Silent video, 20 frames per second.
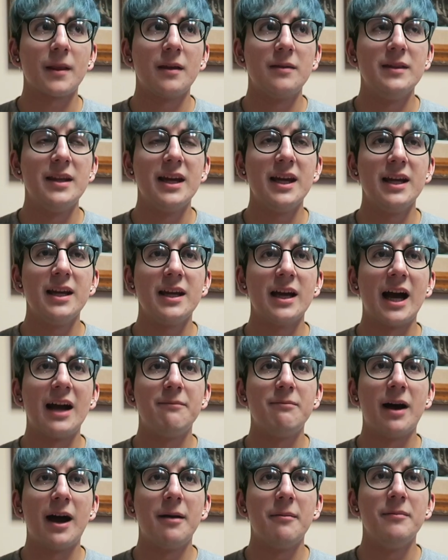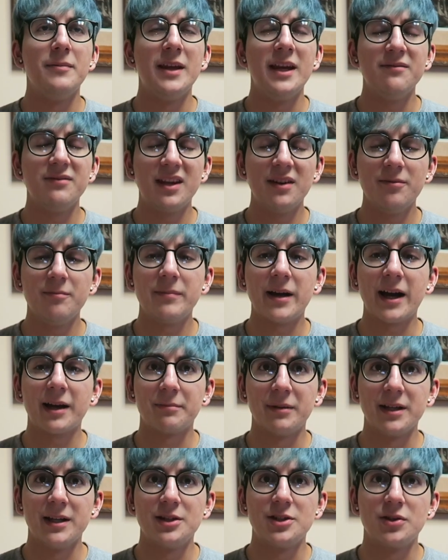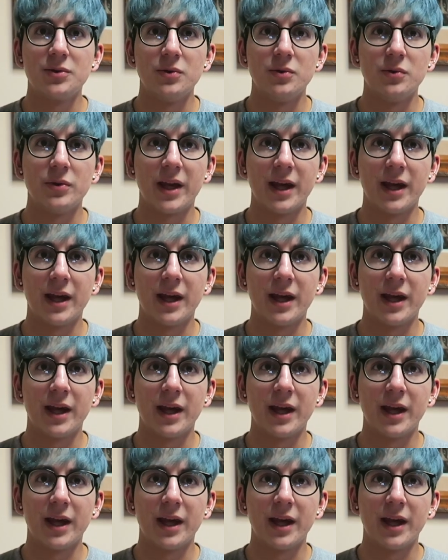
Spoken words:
they've given back money to